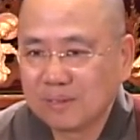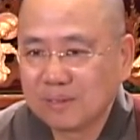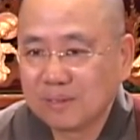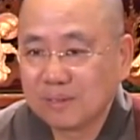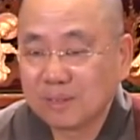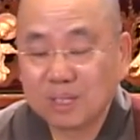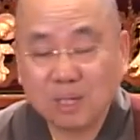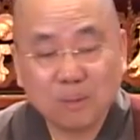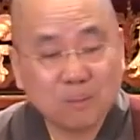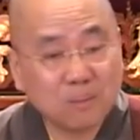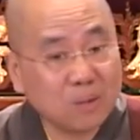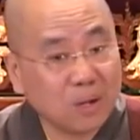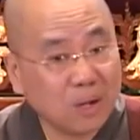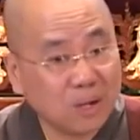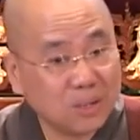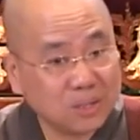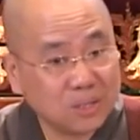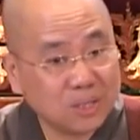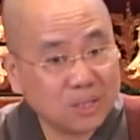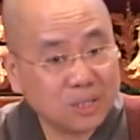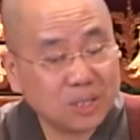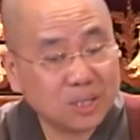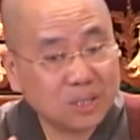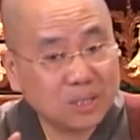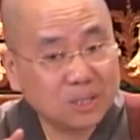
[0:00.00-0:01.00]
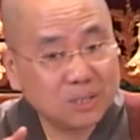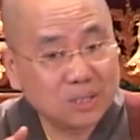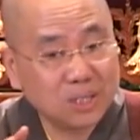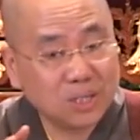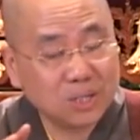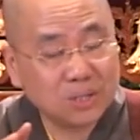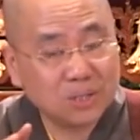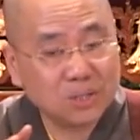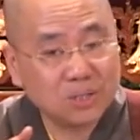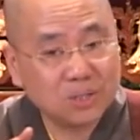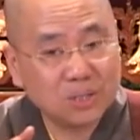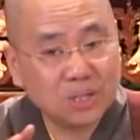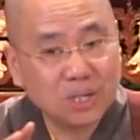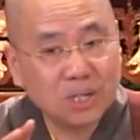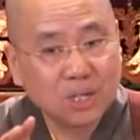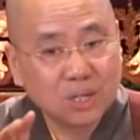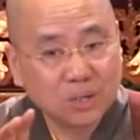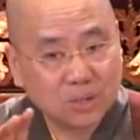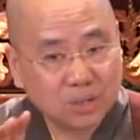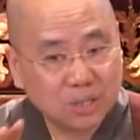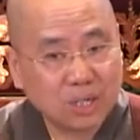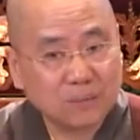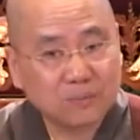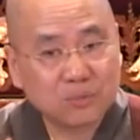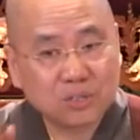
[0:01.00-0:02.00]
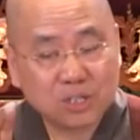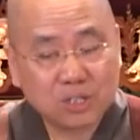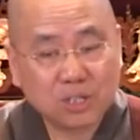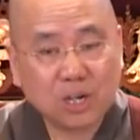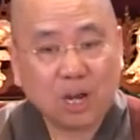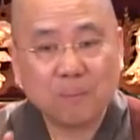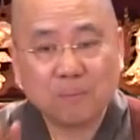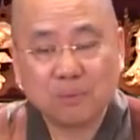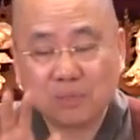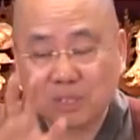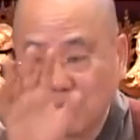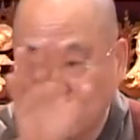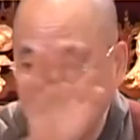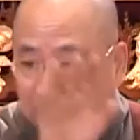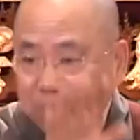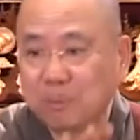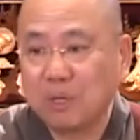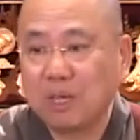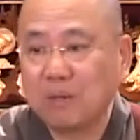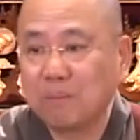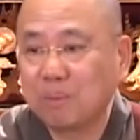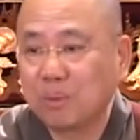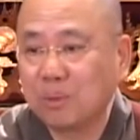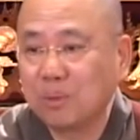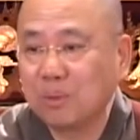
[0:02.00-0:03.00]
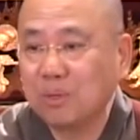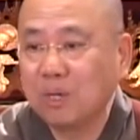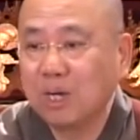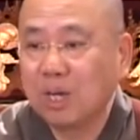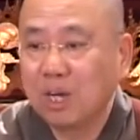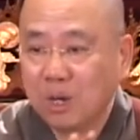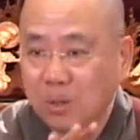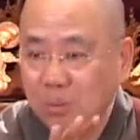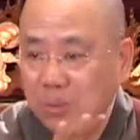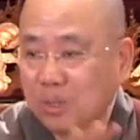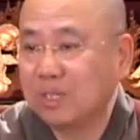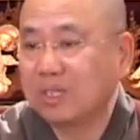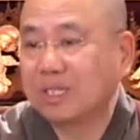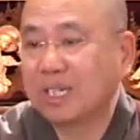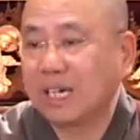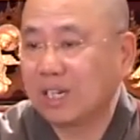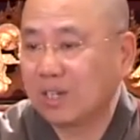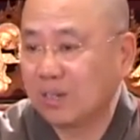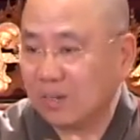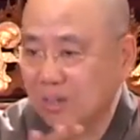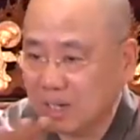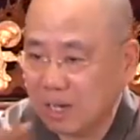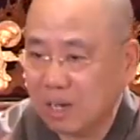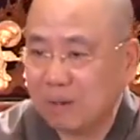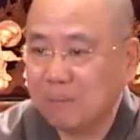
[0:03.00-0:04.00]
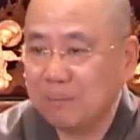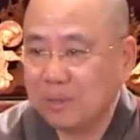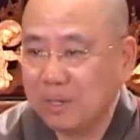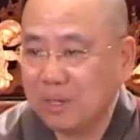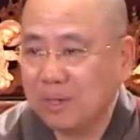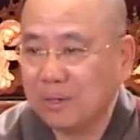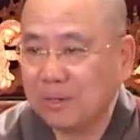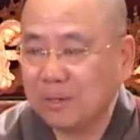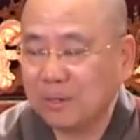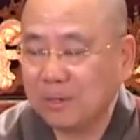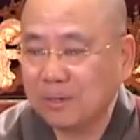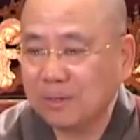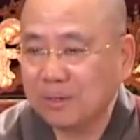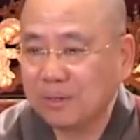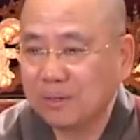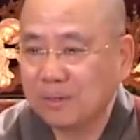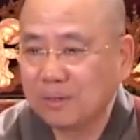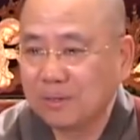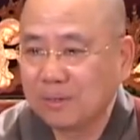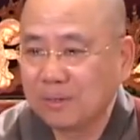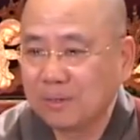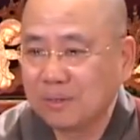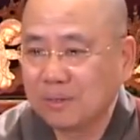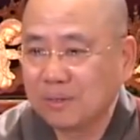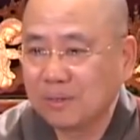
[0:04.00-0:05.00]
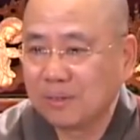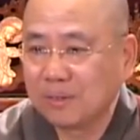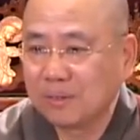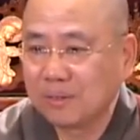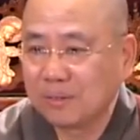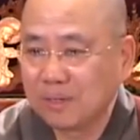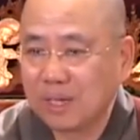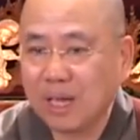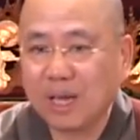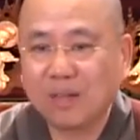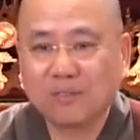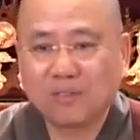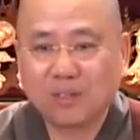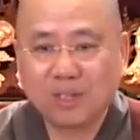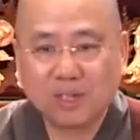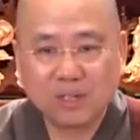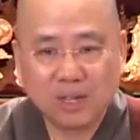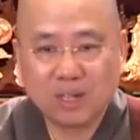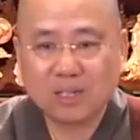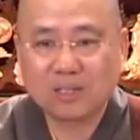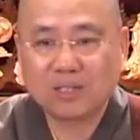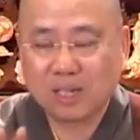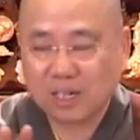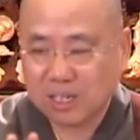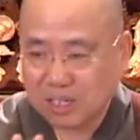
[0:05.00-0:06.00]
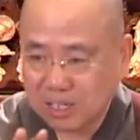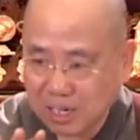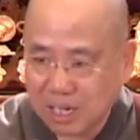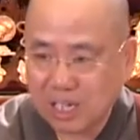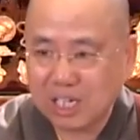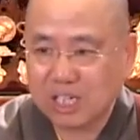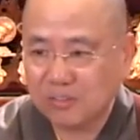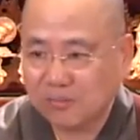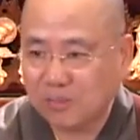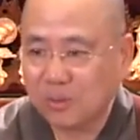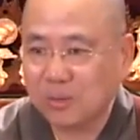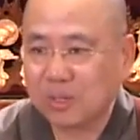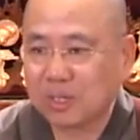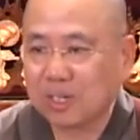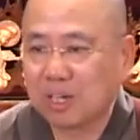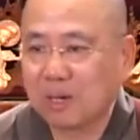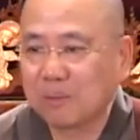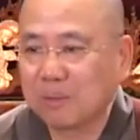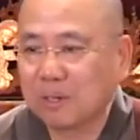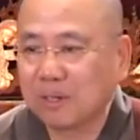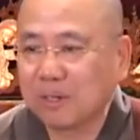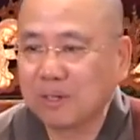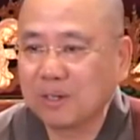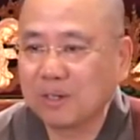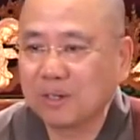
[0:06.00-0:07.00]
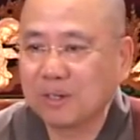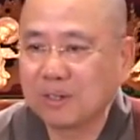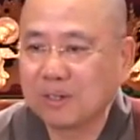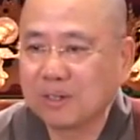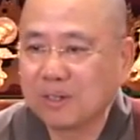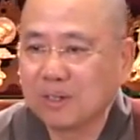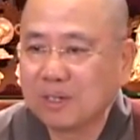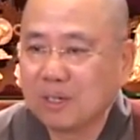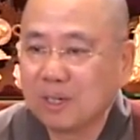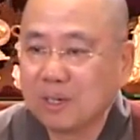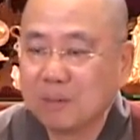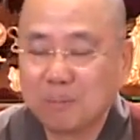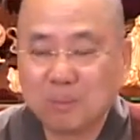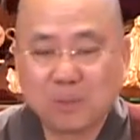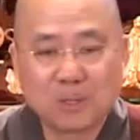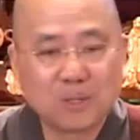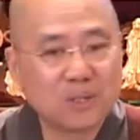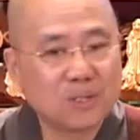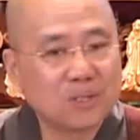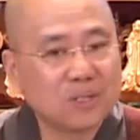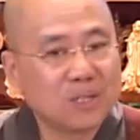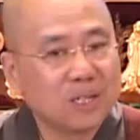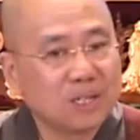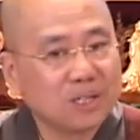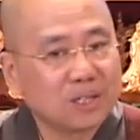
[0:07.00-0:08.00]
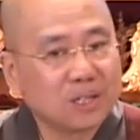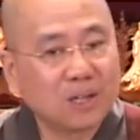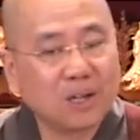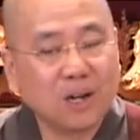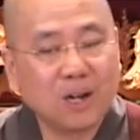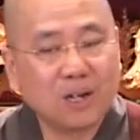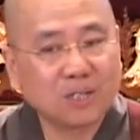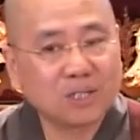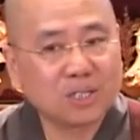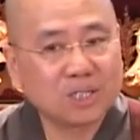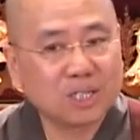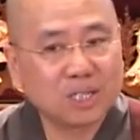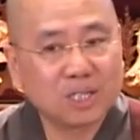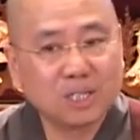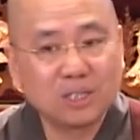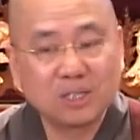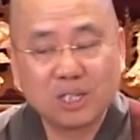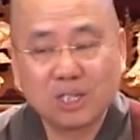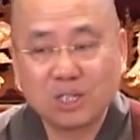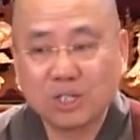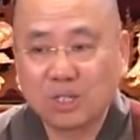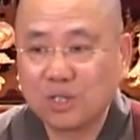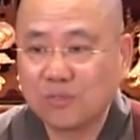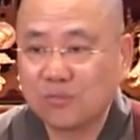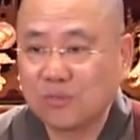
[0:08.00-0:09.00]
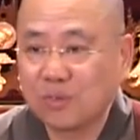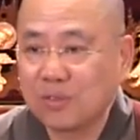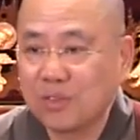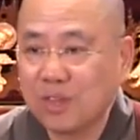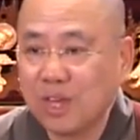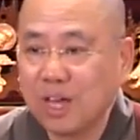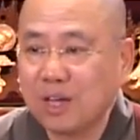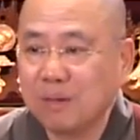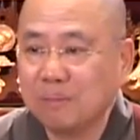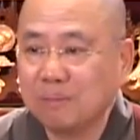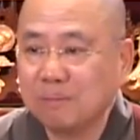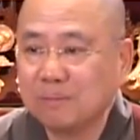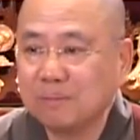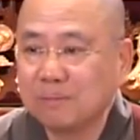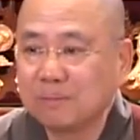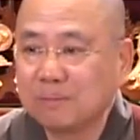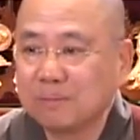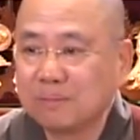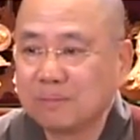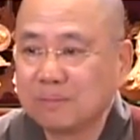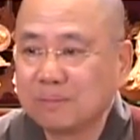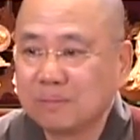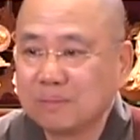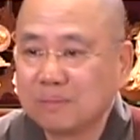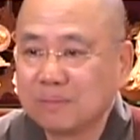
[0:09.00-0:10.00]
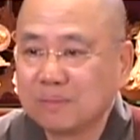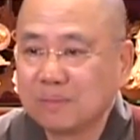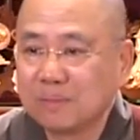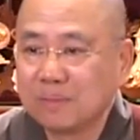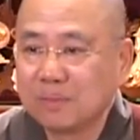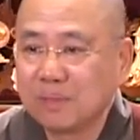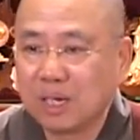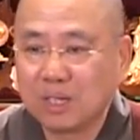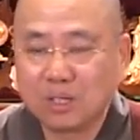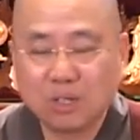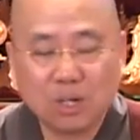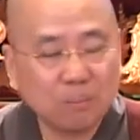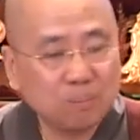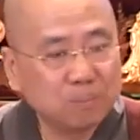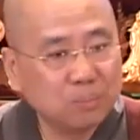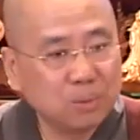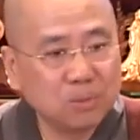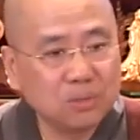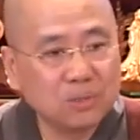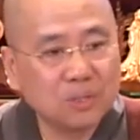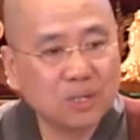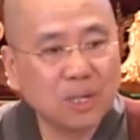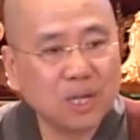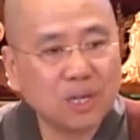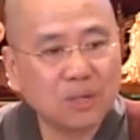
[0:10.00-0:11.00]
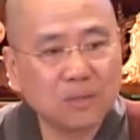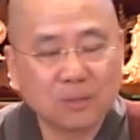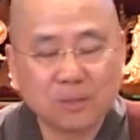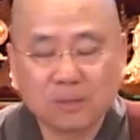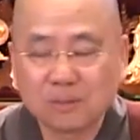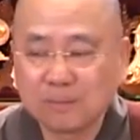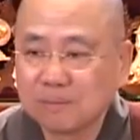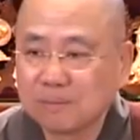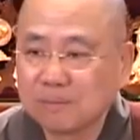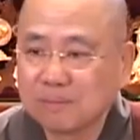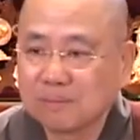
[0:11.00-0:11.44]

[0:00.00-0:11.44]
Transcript: Some causes and conditions could have stopped some people who intended to come here, that they're not successful in coming here because the causes and conditions for them are not put together.